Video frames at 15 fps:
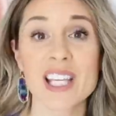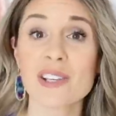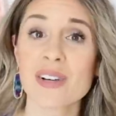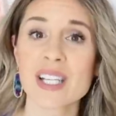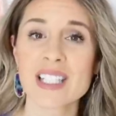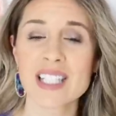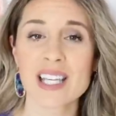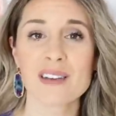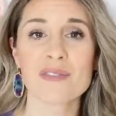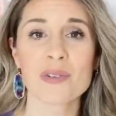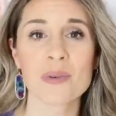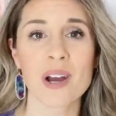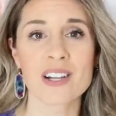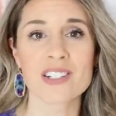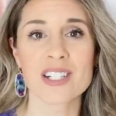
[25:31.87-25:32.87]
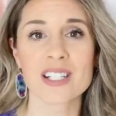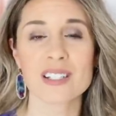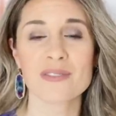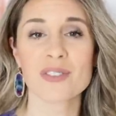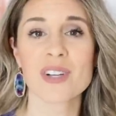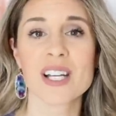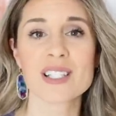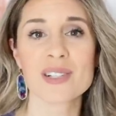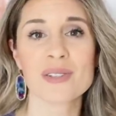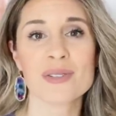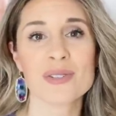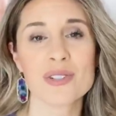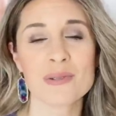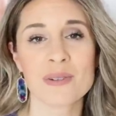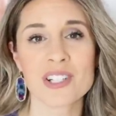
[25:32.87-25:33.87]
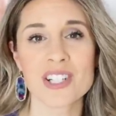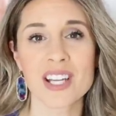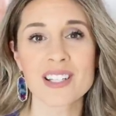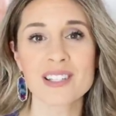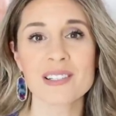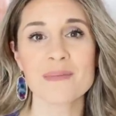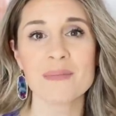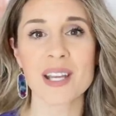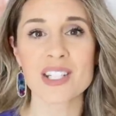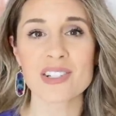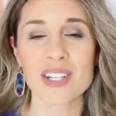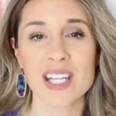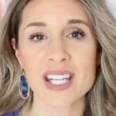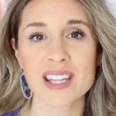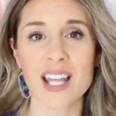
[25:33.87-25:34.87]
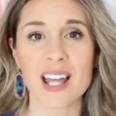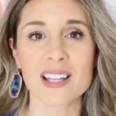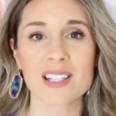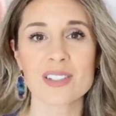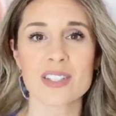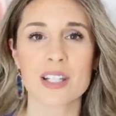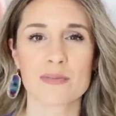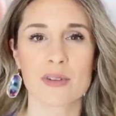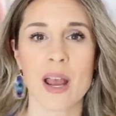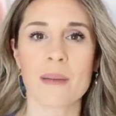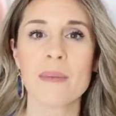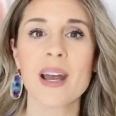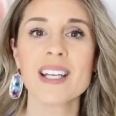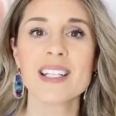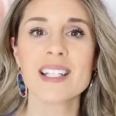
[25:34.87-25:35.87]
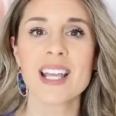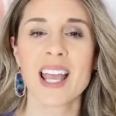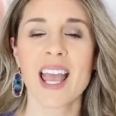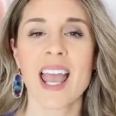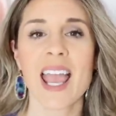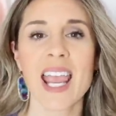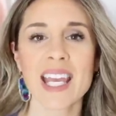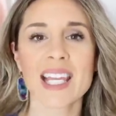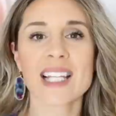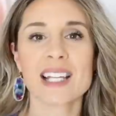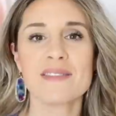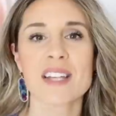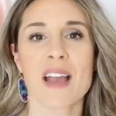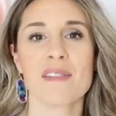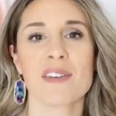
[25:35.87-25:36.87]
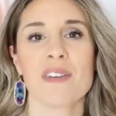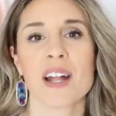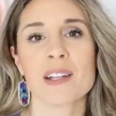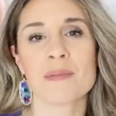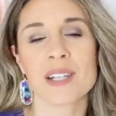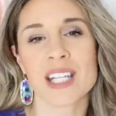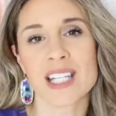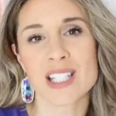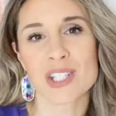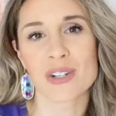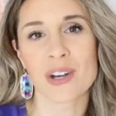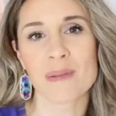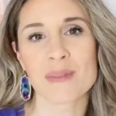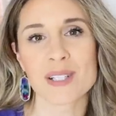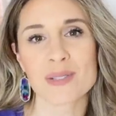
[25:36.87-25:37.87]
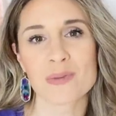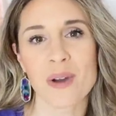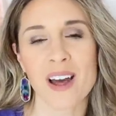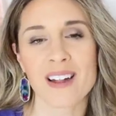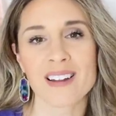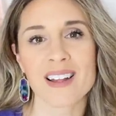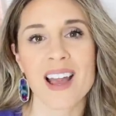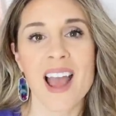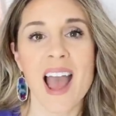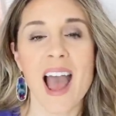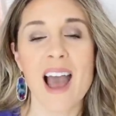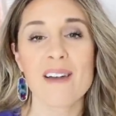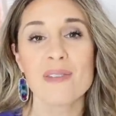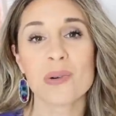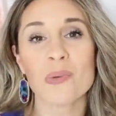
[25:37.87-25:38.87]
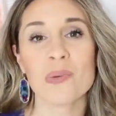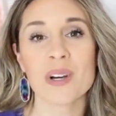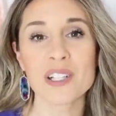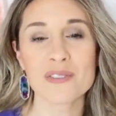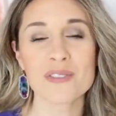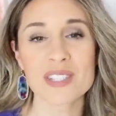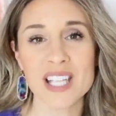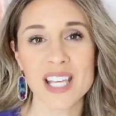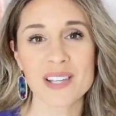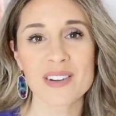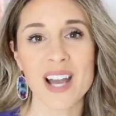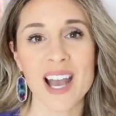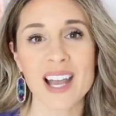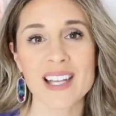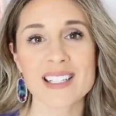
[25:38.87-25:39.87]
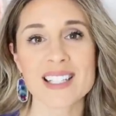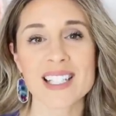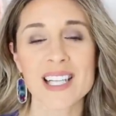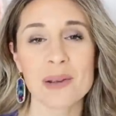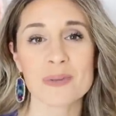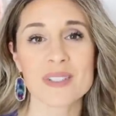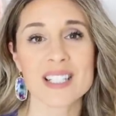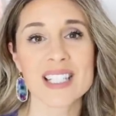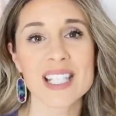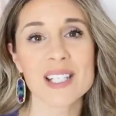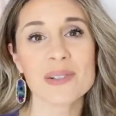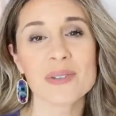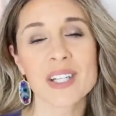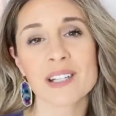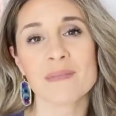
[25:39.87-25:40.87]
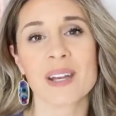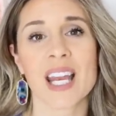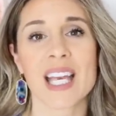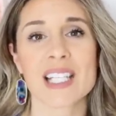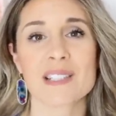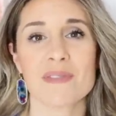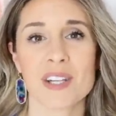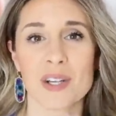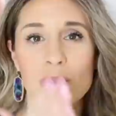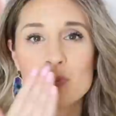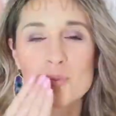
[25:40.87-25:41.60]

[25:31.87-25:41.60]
you guys again for watching. If you guys are new to my channel, make sure to hit that little subscribe button. And I'd love to have you following me on Instagram as well. Have a wonderful day, you guys, and I will see you in my next video.